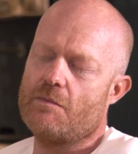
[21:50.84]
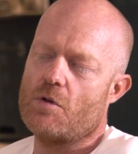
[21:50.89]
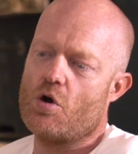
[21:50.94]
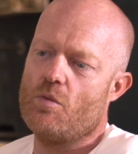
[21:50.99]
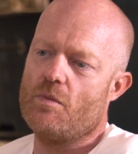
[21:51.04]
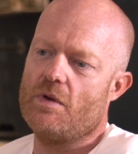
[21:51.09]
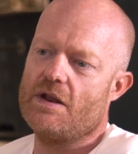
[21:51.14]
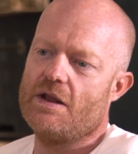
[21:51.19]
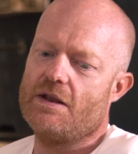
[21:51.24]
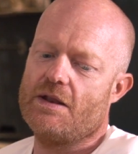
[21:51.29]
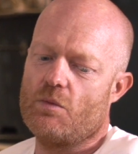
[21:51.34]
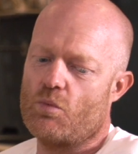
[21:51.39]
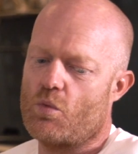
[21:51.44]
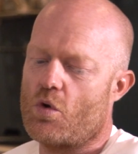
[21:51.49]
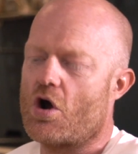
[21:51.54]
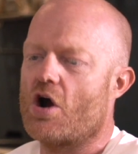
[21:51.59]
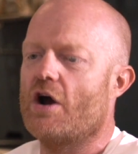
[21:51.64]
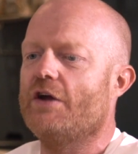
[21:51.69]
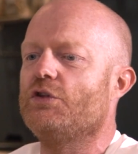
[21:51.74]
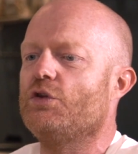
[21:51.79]
the moment. And then
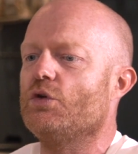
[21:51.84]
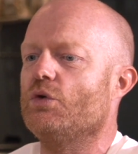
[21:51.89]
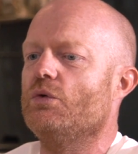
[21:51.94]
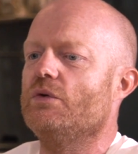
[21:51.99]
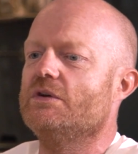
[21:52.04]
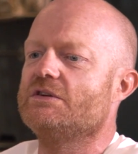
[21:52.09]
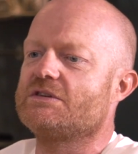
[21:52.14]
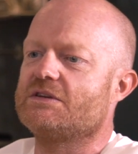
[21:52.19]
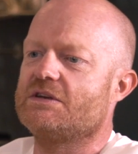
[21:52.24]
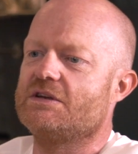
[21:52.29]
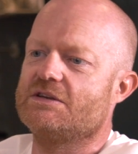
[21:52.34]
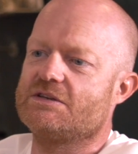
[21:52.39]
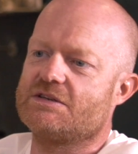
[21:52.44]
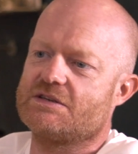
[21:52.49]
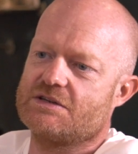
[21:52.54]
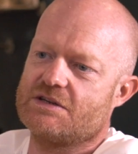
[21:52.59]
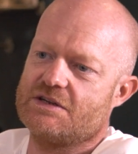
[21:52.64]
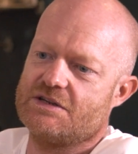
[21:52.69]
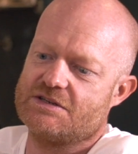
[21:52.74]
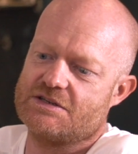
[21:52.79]
what I do
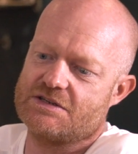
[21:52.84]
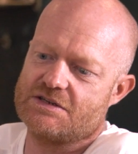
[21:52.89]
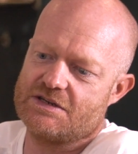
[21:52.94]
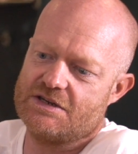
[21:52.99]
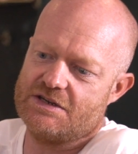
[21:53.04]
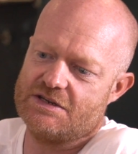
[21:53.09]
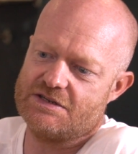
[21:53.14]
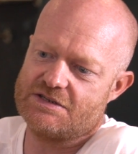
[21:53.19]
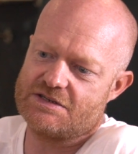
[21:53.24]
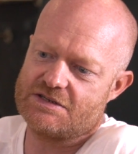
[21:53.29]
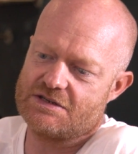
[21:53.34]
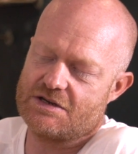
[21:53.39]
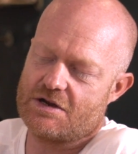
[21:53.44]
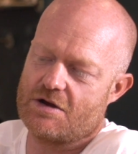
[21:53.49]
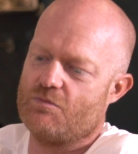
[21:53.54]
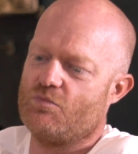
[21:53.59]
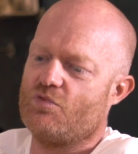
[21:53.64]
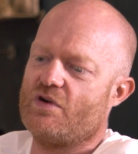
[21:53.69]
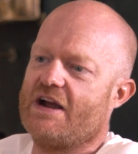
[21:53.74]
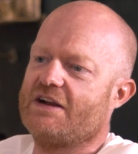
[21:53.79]
is
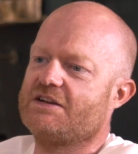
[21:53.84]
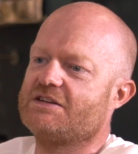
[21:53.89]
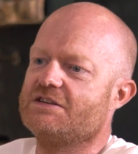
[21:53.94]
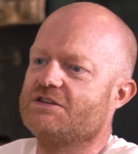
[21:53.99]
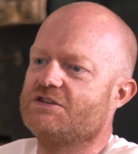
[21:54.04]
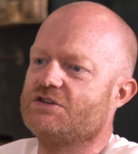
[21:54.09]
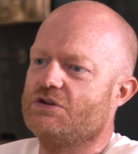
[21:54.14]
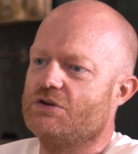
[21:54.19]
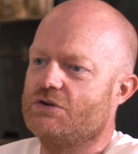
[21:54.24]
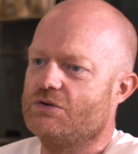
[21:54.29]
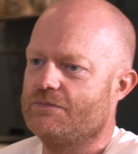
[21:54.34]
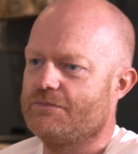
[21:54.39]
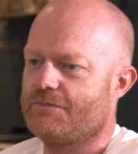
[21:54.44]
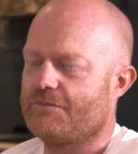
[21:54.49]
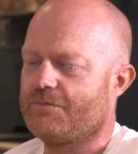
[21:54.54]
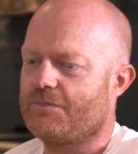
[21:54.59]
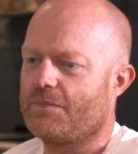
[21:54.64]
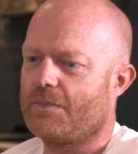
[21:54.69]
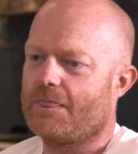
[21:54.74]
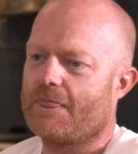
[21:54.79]
I'm reacting to you.
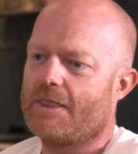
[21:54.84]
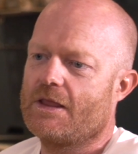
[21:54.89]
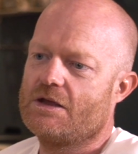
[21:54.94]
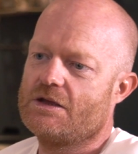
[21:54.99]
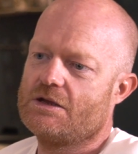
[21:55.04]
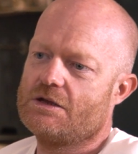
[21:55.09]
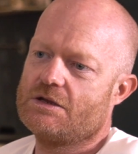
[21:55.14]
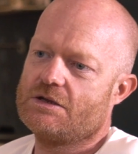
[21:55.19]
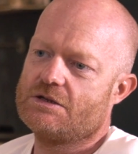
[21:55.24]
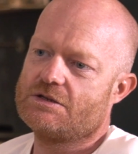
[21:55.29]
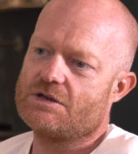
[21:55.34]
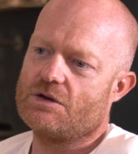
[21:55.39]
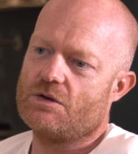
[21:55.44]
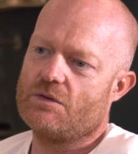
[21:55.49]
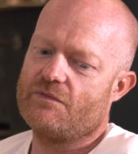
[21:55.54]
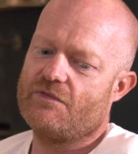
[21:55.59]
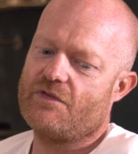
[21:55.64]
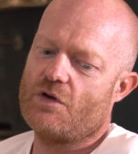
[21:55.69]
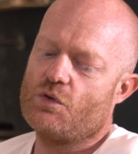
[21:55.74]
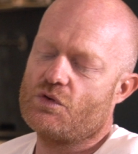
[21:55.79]
So
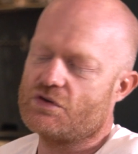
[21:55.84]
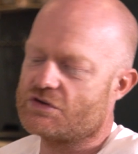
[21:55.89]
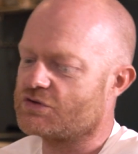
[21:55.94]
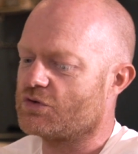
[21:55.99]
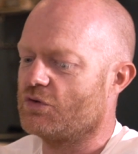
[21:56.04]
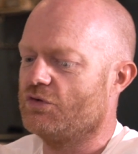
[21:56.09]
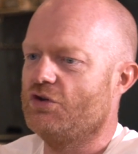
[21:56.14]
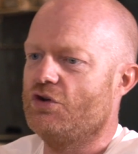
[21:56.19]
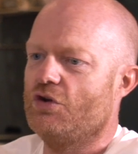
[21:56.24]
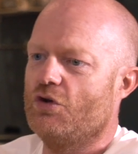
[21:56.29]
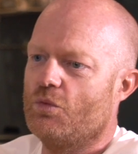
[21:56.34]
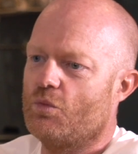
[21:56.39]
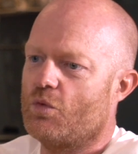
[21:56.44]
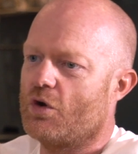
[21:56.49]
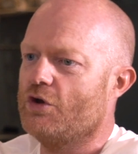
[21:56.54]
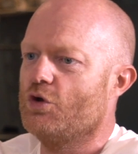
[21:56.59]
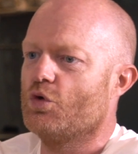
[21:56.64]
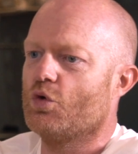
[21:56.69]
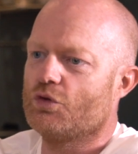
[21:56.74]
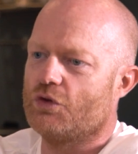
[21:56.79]
I'm focused on you and
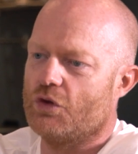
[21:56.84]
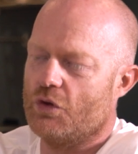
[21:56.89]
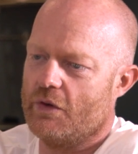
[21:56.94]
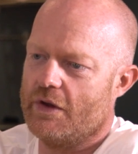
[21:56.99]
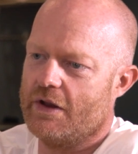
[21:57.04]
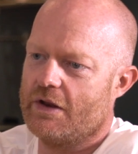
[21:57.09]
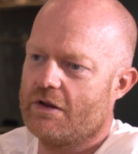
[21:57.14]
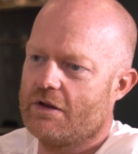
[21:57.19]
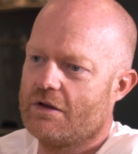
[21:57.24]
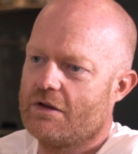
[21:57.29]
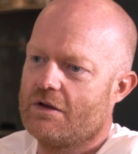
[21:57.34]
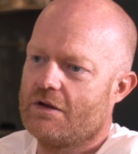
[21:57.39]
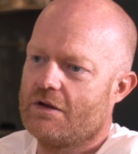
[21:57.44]
what you're doing,